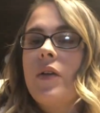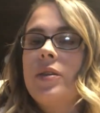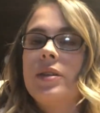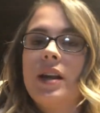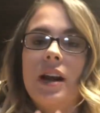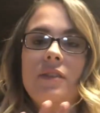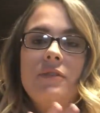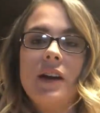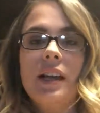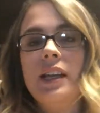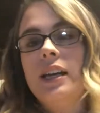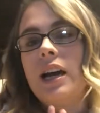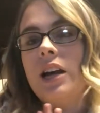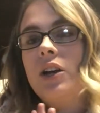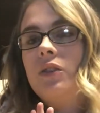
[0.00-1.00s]
Then I
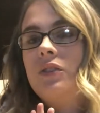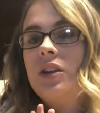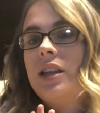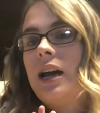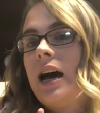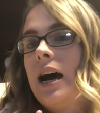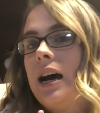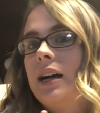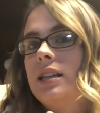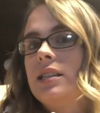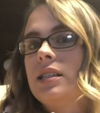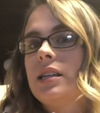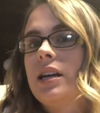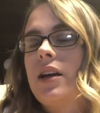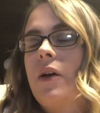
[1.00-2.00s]
finally got over
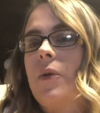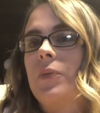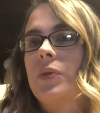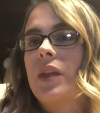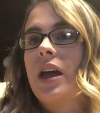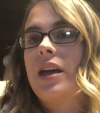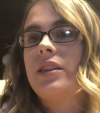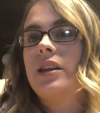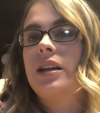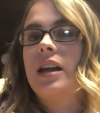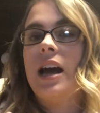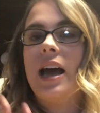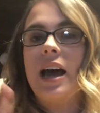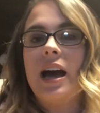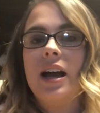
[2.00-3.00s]
that, and then
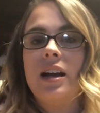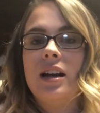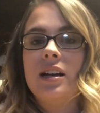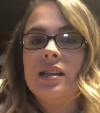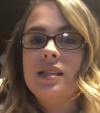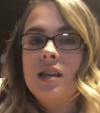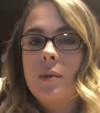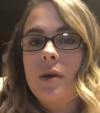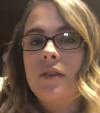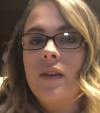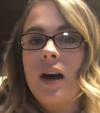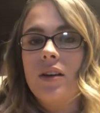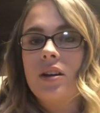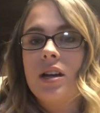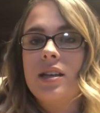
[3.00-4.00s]
I had a stomach
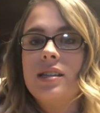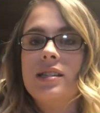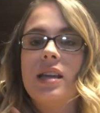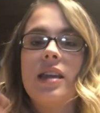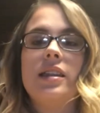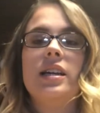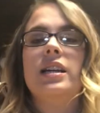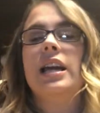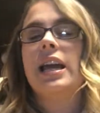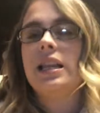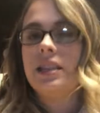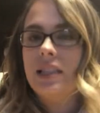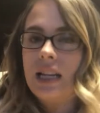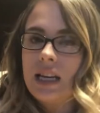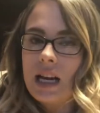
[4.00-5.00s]
virus, and then
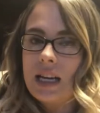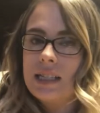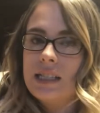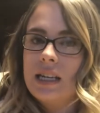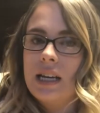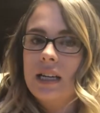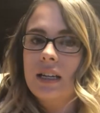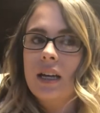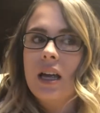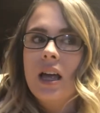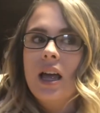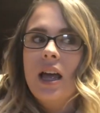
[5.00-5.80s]
Anthony got sick.